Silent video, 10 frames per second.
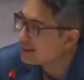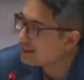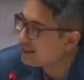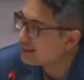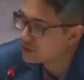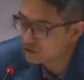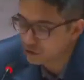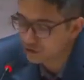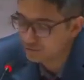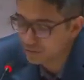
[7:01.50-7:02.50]
in its
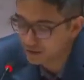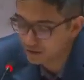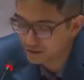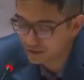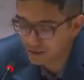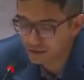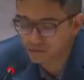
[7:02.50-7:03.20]
third month, and the